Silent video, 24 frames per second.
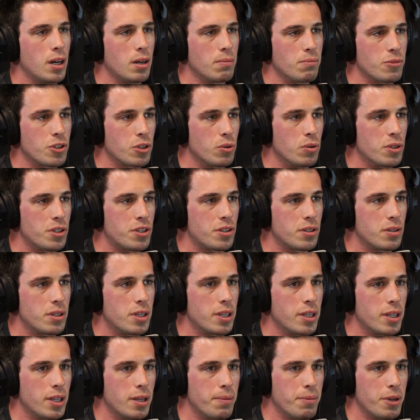So
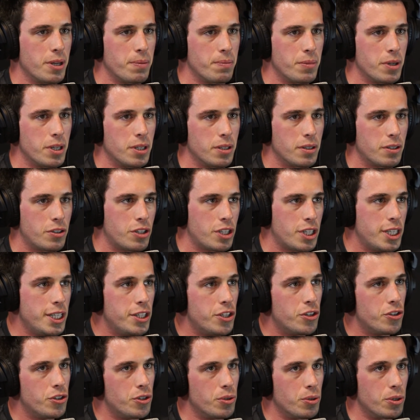it
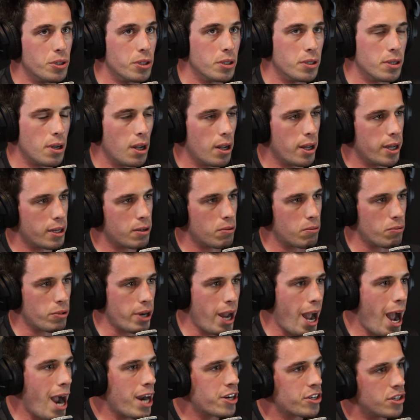teaches you good like
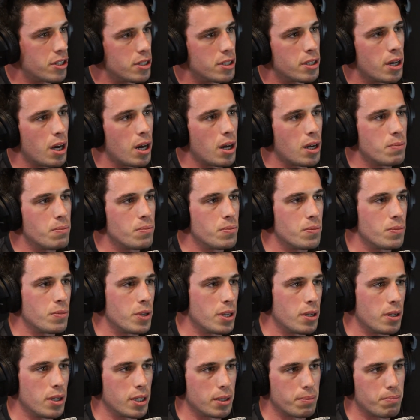reaction time
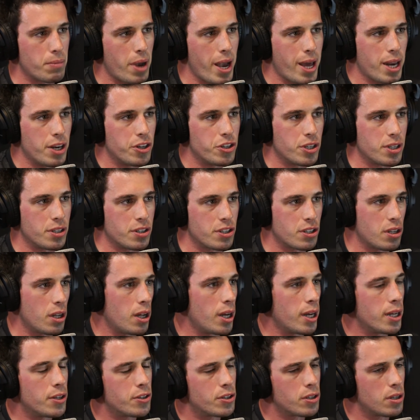and like managing
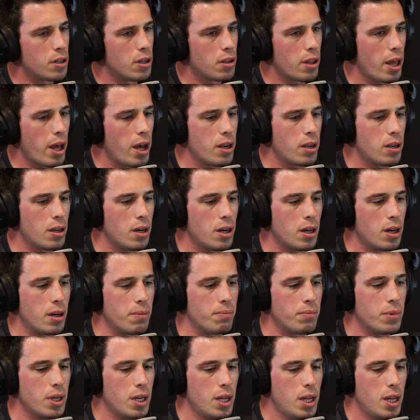slides and all that.
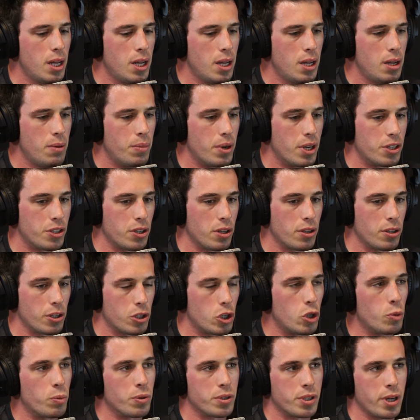But it's on the
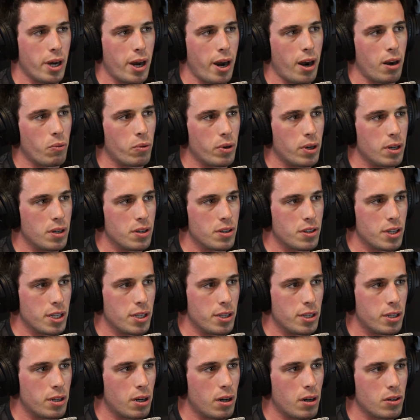Cooper tire, whereas
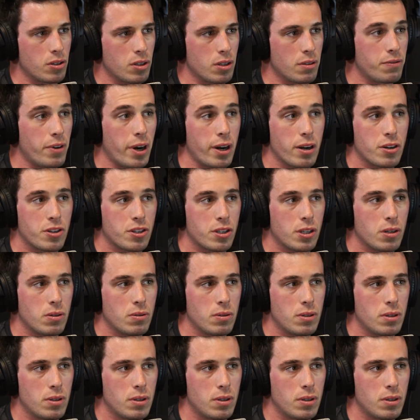IndyCar is on the Firestone.